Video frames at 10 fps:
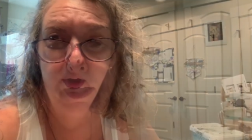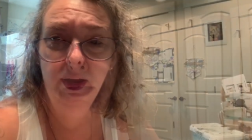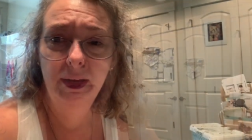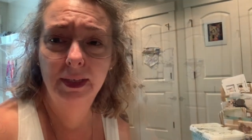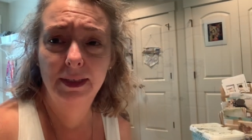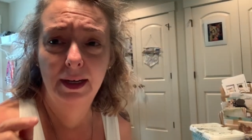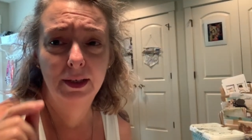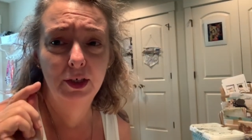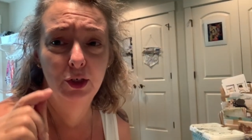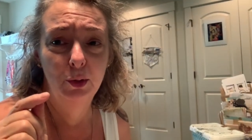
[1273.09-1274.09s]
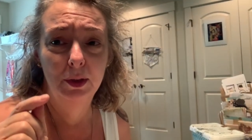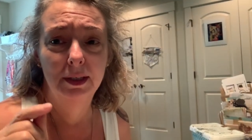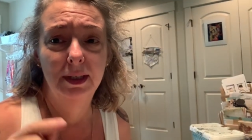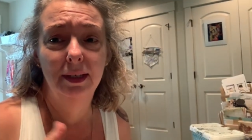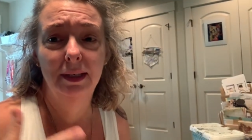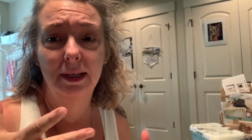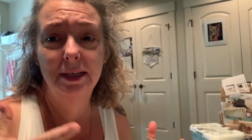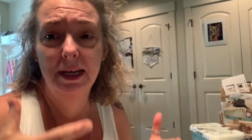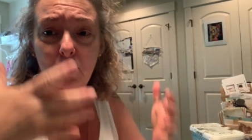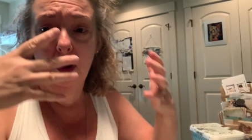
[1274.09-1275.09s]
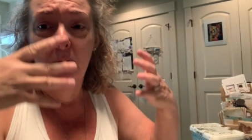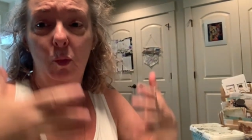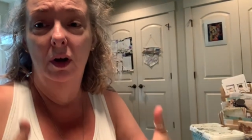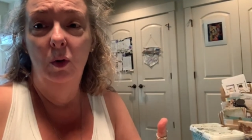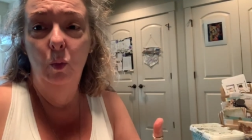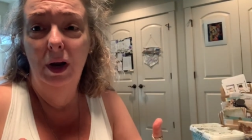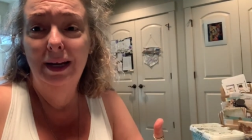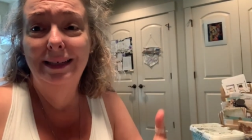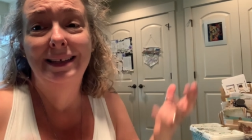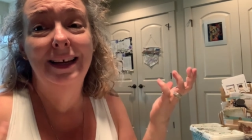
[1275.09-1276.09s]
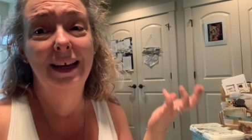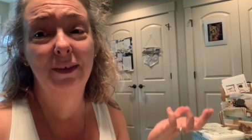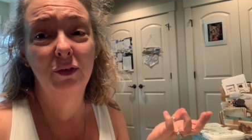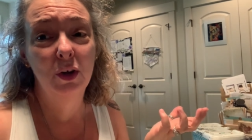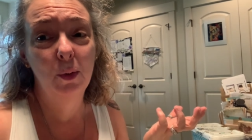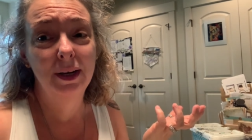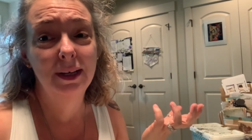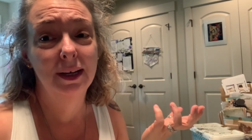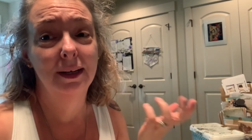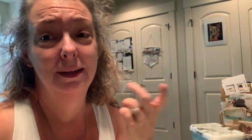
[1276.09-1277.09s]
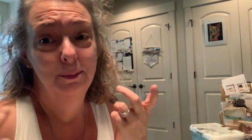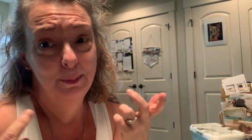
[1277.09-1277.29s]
Why I decided to do these things on a day where I'm wearing white, I have no idea.